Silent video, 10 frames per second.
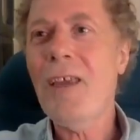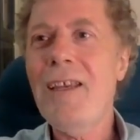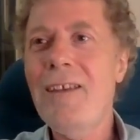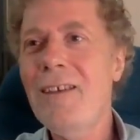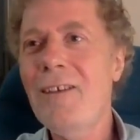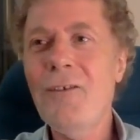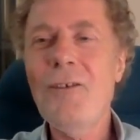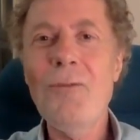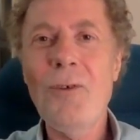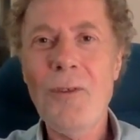they didn't
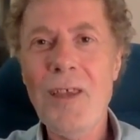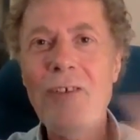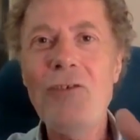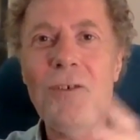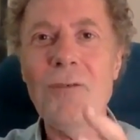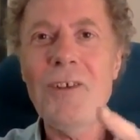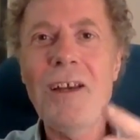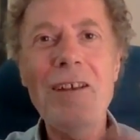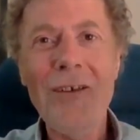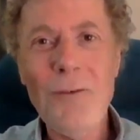do what they should have
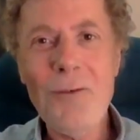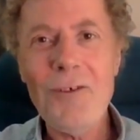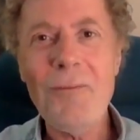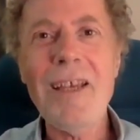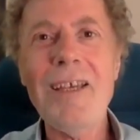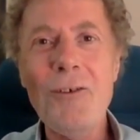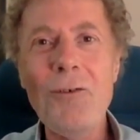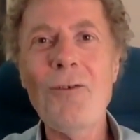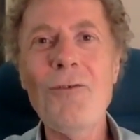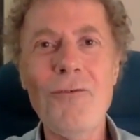done in order to make
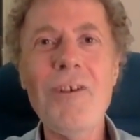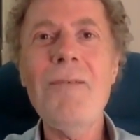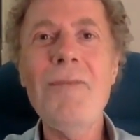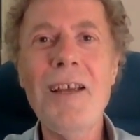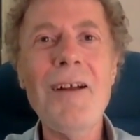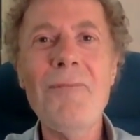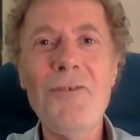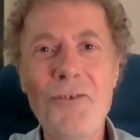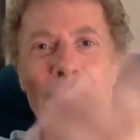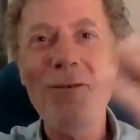your dream come
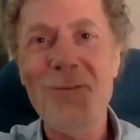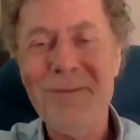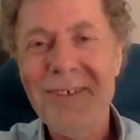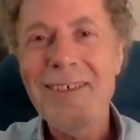true.